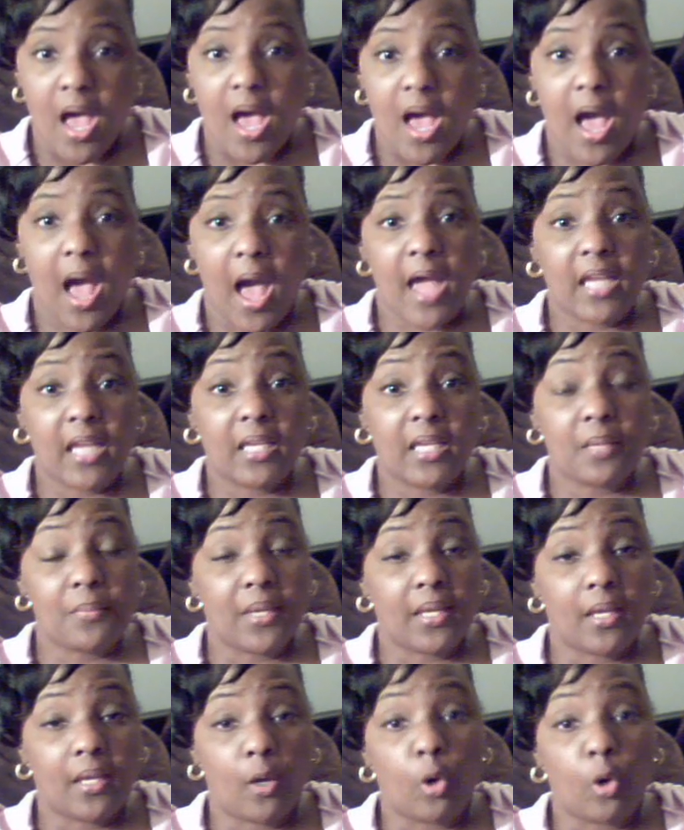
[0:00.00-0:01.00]
I am
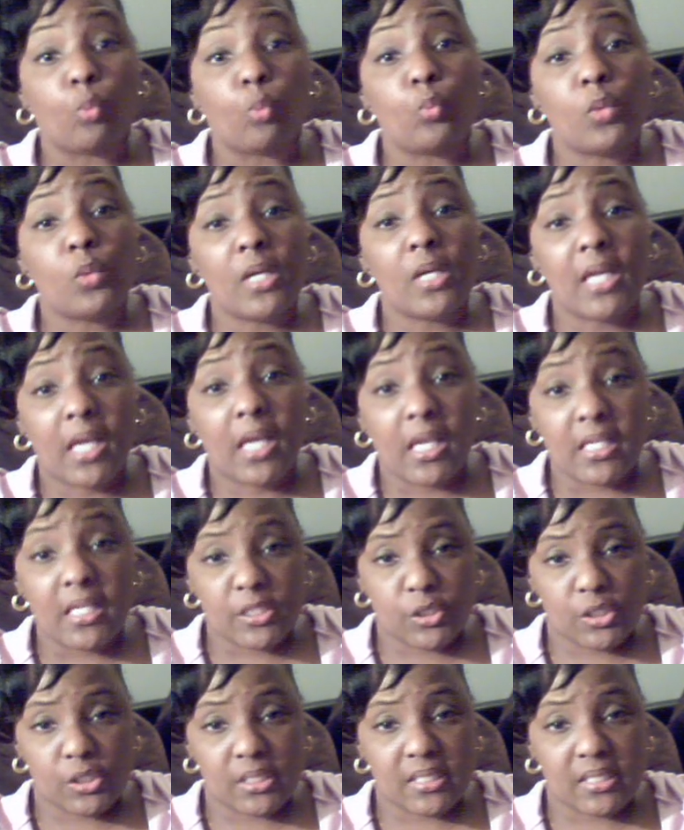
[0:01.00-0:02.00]
a, or
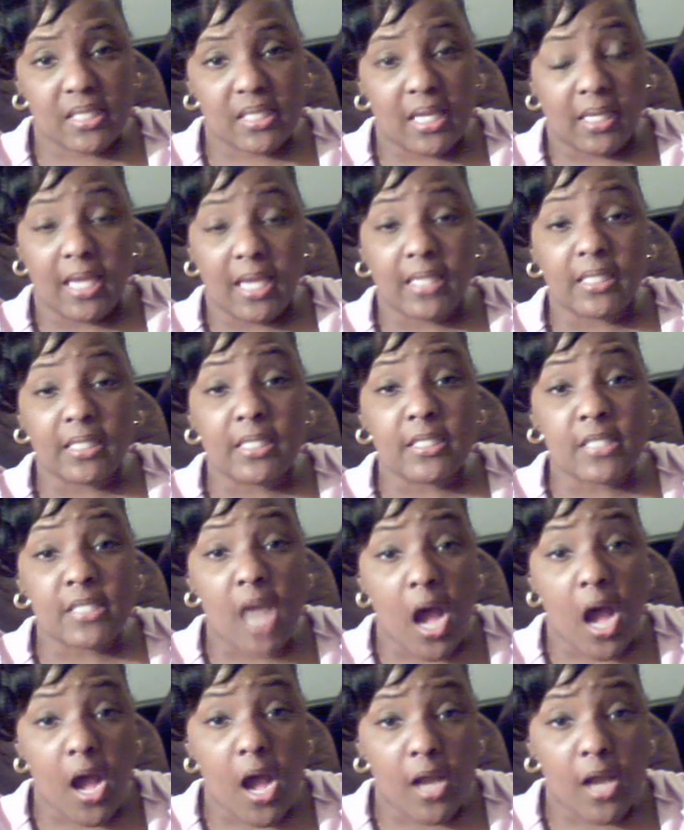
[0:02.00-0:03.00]
was should say a
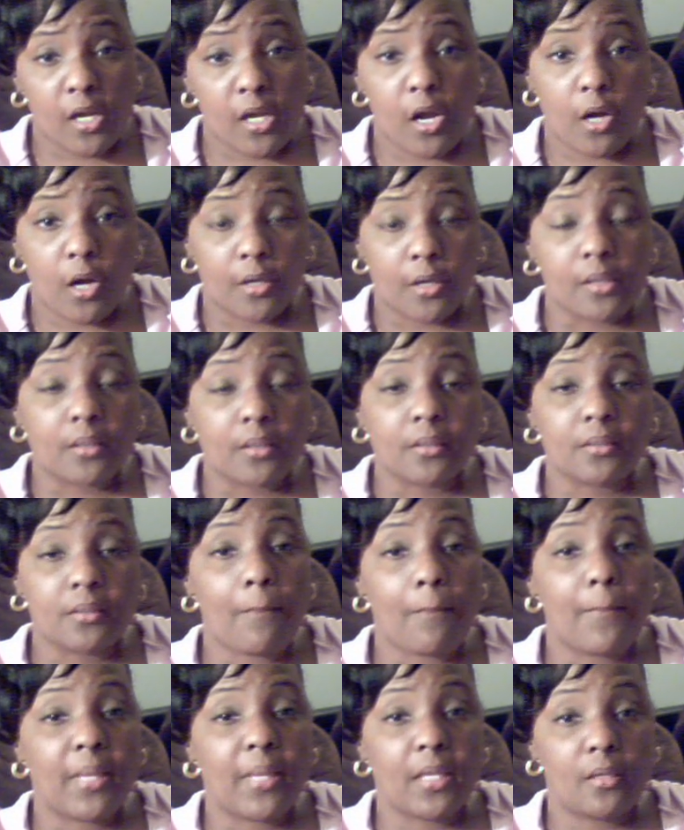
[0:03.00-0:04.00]
die-hard
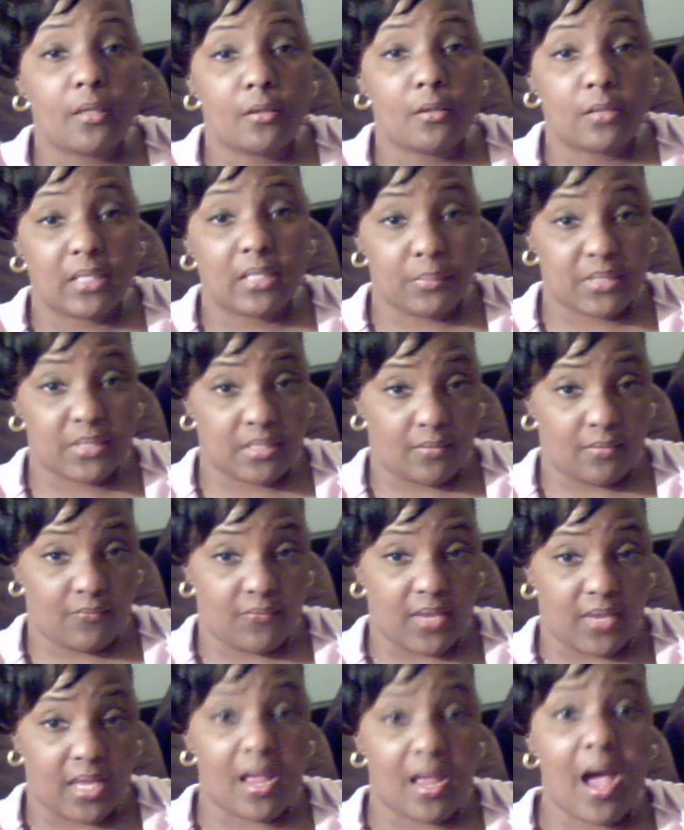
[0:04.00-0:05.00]
Mel Gibson
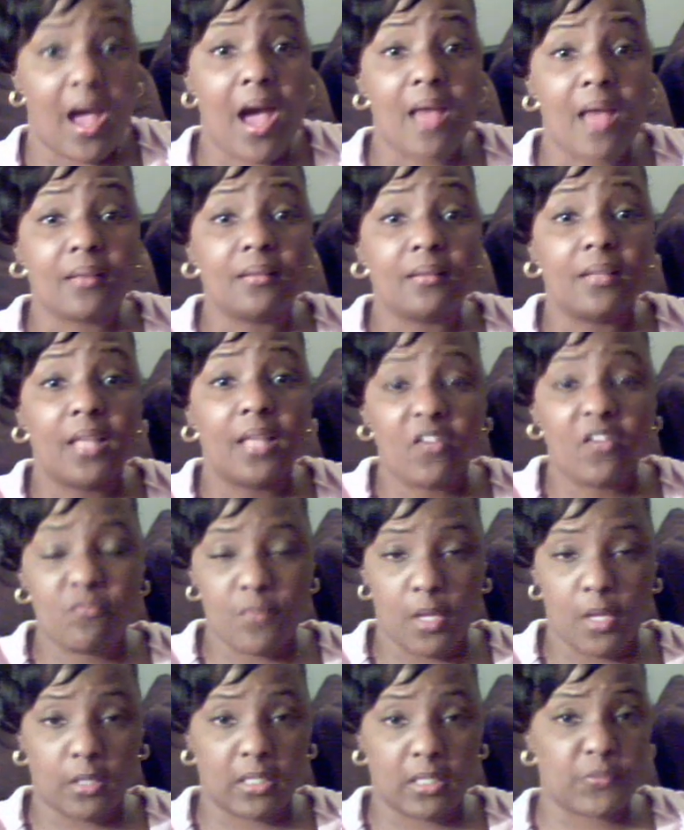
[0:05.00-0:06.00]
fan. I love
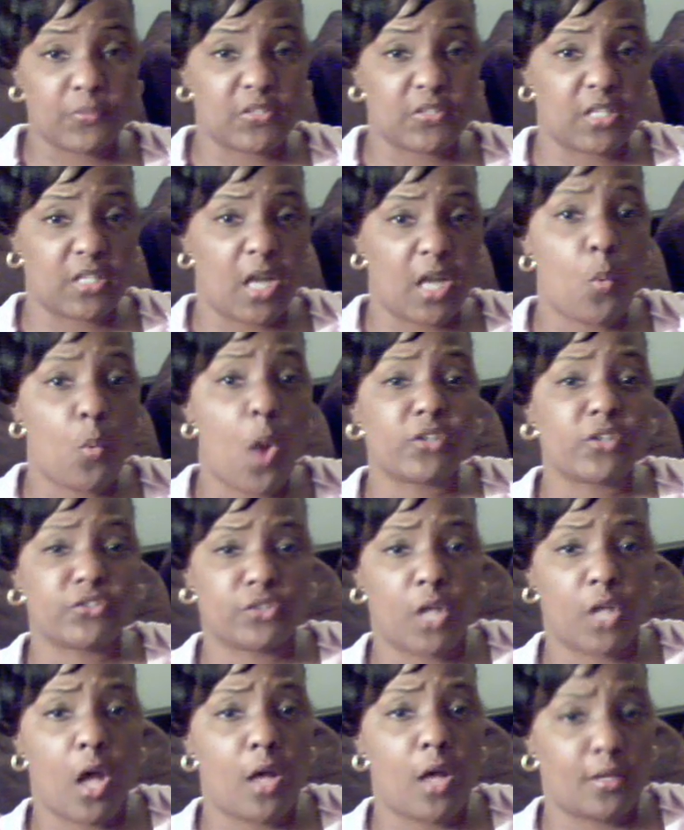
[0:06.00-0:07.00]
Mel Gibson. I
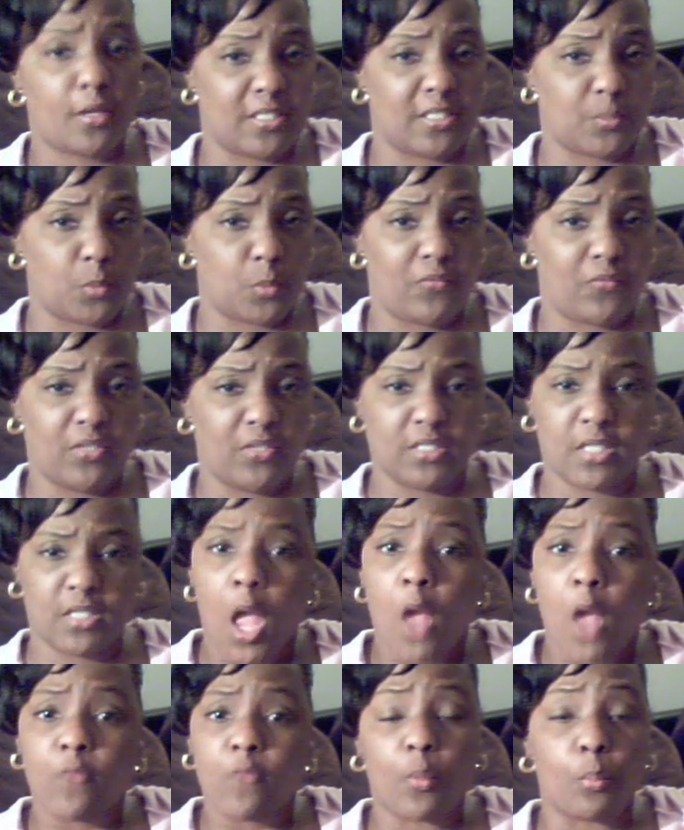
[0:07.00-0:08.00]
watched all his movies
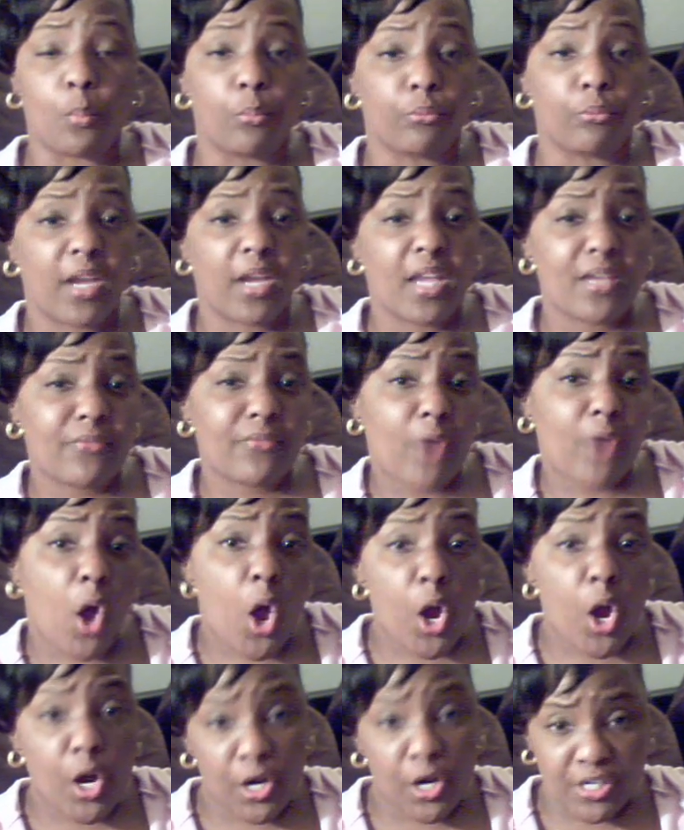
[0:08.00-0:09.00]
from
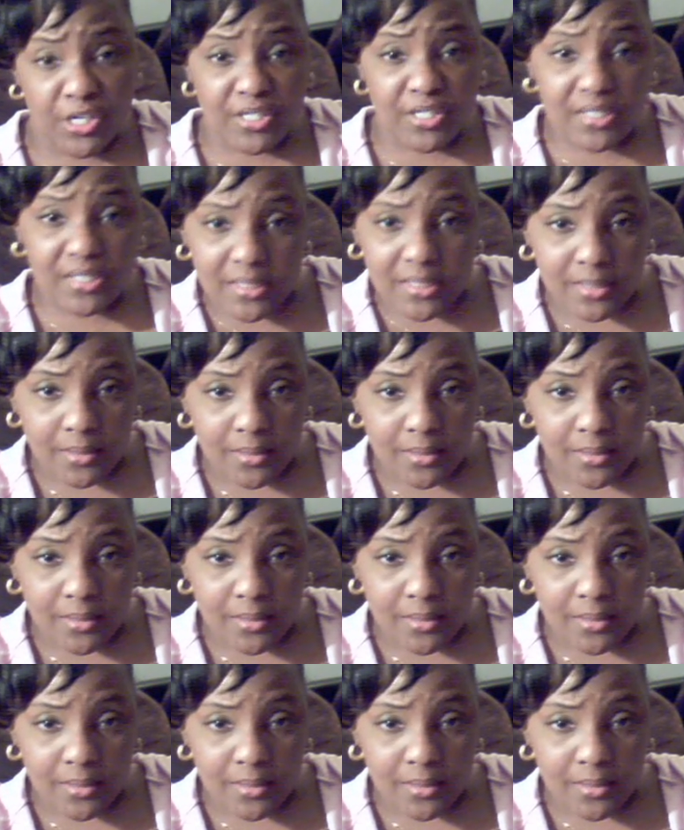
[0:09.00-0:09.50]
Braveheart.